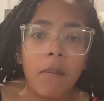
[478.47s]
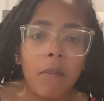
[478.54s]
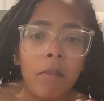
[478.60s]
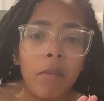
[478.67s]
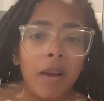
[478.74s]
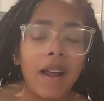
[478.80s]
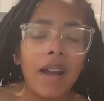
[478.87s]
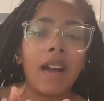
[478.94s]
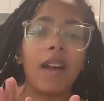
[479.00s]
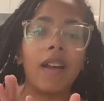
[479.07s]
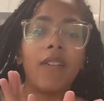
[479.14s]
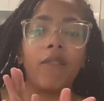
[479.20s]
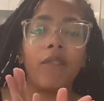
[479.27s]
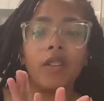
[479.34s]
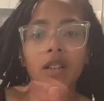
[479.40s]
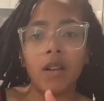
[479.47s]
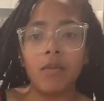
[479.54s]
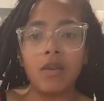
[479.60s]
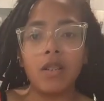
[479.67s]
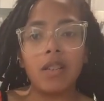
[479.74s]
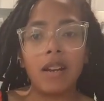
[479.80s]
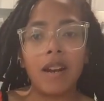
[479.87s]
but I for
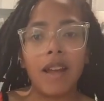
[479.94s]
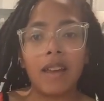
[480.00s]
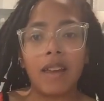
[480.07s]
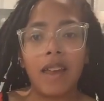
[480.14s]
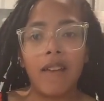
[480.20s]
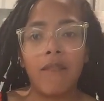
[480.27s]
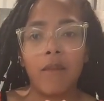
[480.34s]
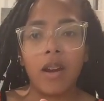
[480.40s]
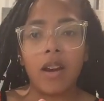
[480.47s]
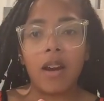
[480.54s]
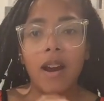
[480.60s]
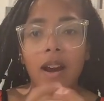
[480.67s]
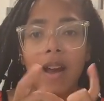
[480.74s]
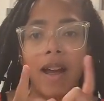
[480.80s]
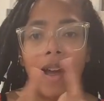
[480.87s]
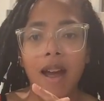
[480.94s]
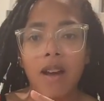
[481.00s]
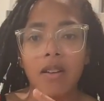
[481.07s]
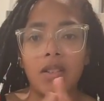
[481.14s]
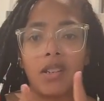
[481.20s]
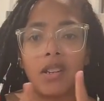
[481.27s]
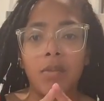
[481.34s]
some reason I can't figure out
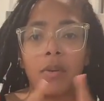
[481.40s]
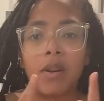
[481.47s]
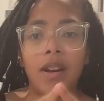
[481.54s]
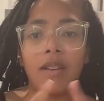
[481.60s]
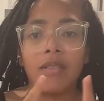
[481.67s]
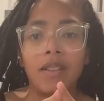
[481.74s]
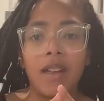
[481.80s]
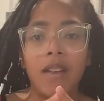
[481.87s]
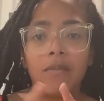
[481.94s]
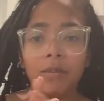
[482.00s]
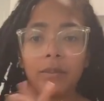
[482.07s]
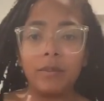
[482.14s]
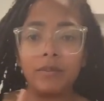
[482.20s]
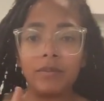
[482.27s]
how to pronounce that.